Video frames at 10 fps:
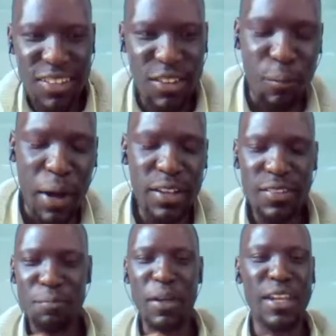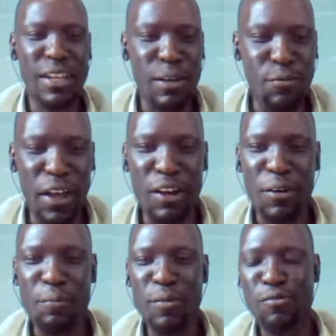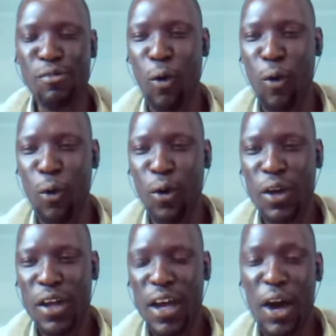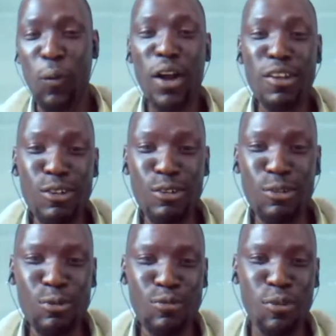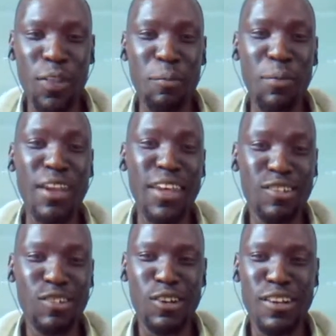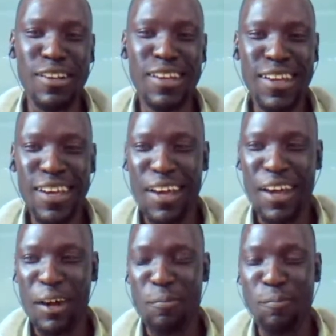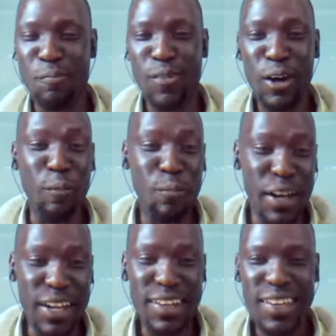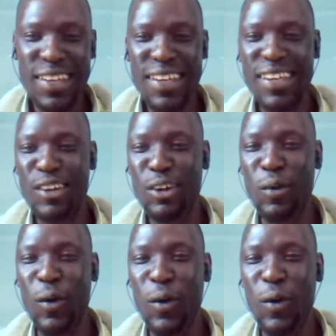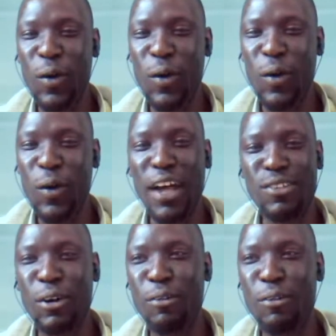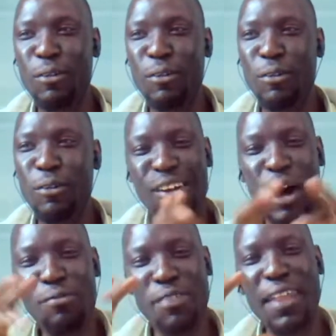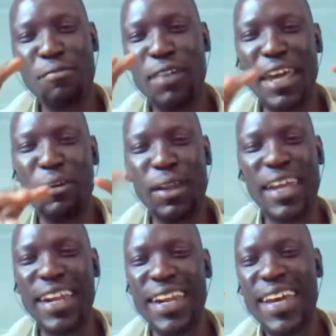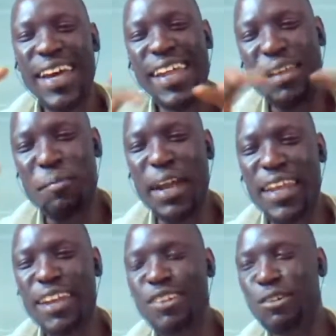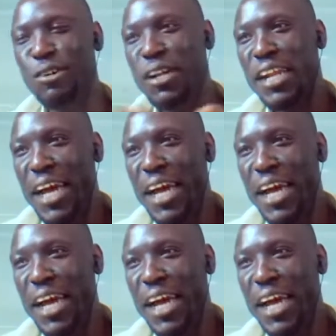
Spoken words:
so much, Mediator Vikram, for what you do for the mediation community. You are becoming, a father figure within the mediation